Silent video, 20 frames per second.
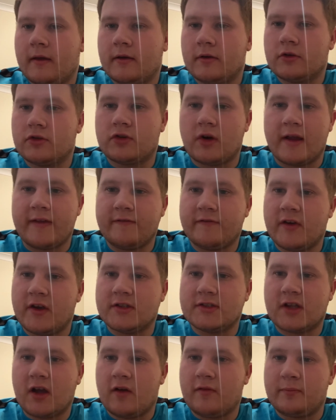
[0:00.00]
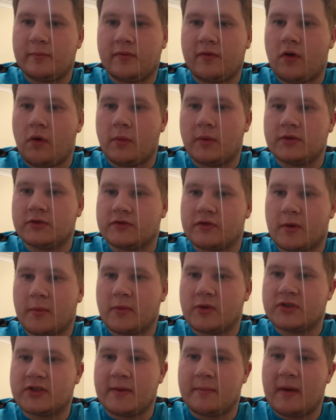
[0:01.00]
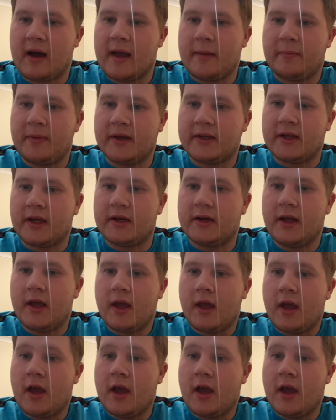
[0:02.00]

Great first half performance from us, in my opinion.